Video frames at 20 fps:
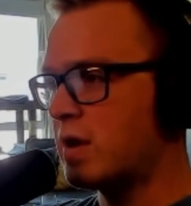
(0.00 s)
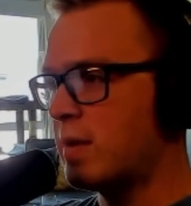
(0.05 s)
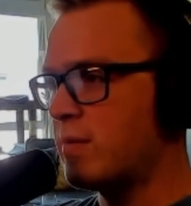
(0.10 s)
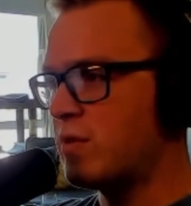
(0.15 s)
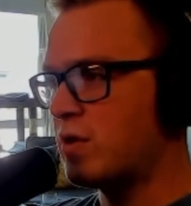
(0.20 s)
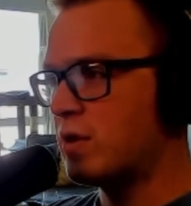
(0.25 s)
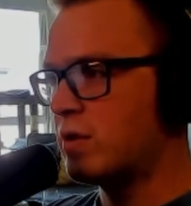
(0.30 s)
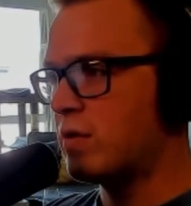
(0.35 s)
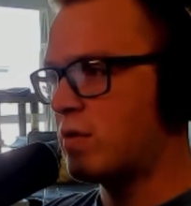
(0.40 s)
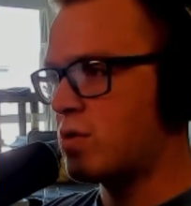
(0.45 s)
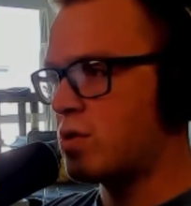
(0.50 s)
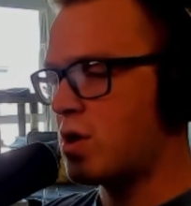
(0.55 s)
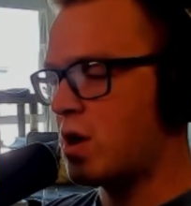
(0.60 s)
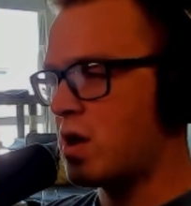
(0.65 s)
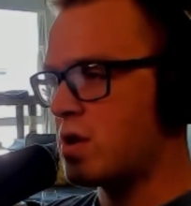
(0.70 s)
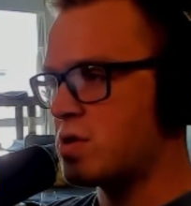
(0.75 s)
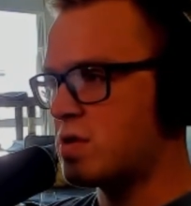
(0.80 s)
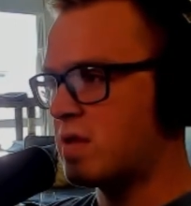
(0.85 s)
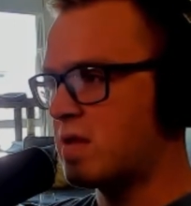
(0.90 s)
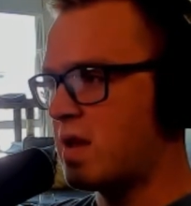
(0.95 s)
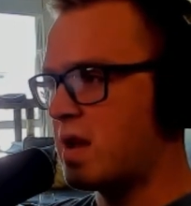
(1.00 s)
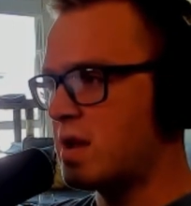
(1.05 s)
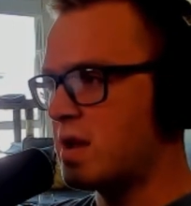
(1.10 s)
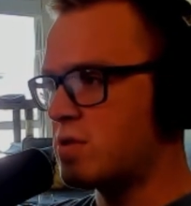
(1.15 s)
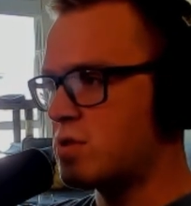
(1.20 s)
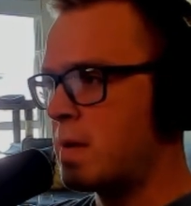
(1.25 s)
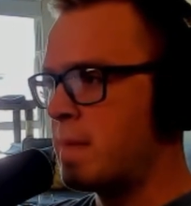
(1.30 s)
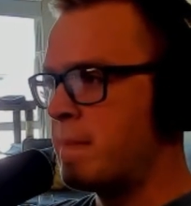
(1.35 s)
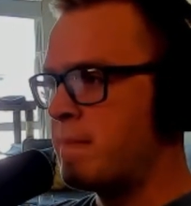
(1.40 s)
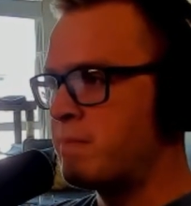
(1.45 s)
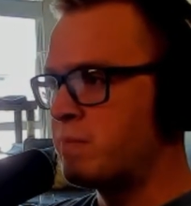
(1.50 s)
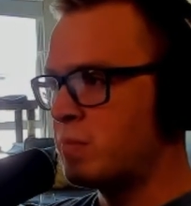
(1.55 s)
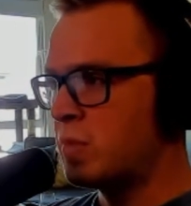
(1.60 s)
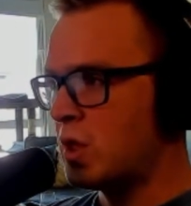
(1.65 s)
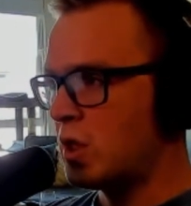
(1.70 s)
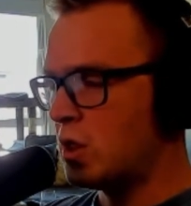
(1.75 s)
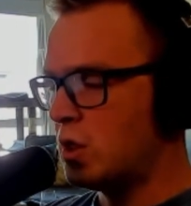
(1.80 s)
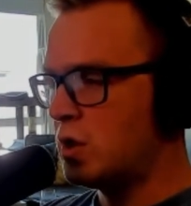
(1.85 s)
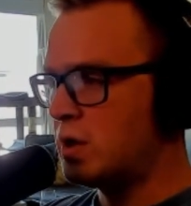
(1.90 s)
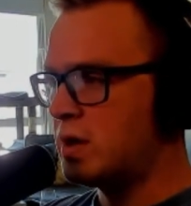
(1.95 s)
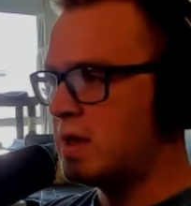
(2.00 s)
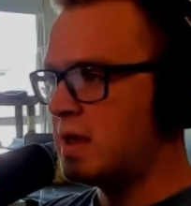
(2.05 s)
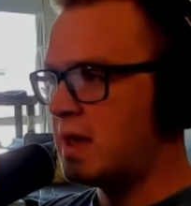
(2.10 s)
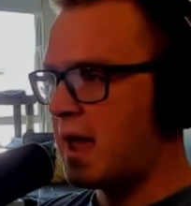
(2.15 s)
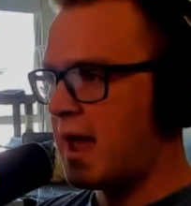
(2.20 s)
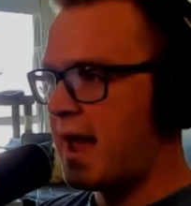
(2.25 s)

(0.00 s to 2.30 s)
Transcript: I'm your host, Josh Sanch, looking